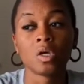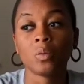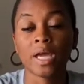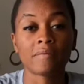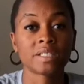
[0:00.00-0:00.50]
we
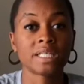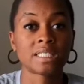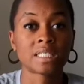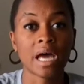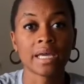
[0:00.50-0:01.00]
have to get
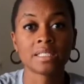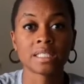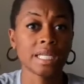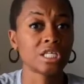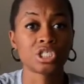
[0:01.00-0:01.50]
science
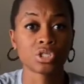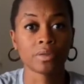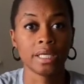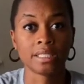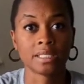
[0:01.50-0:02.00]
and
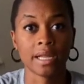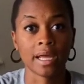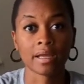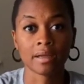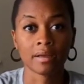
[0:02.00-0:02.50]
history in today.